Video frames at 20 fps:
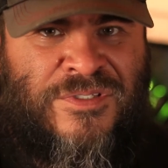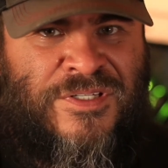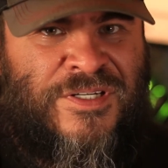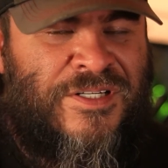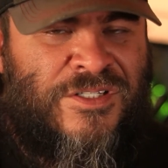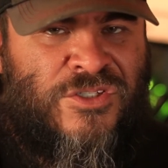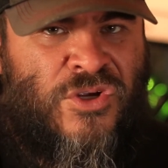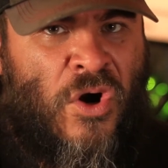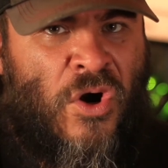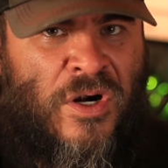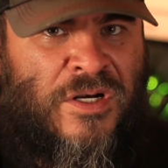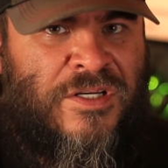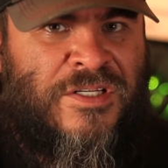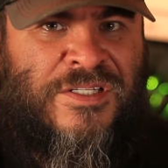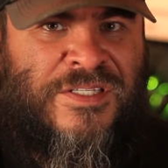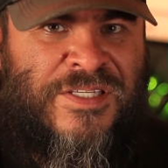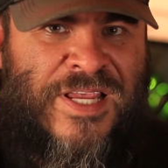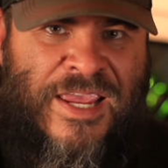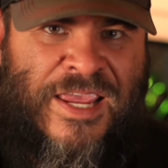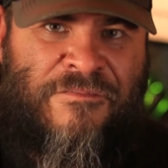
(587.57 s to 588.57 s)
and it's hard to
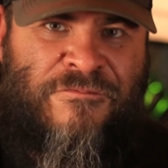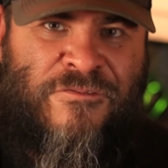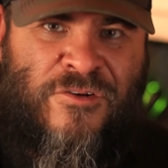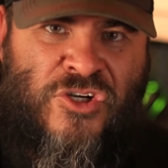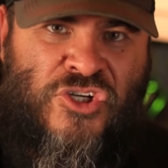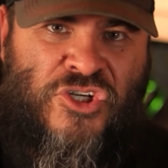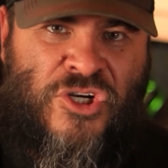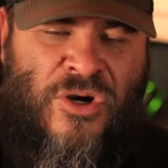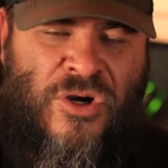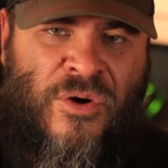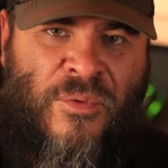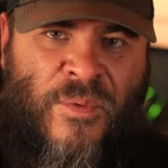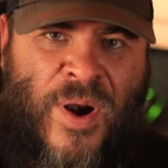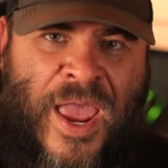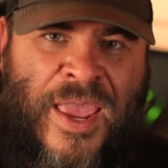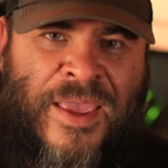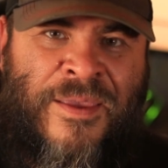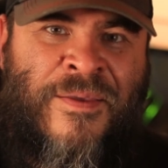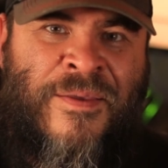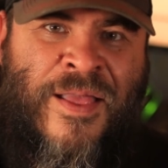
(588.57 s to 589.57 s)
say for sure,
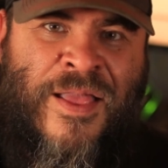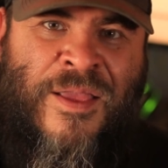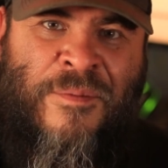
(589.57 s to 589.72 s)
right?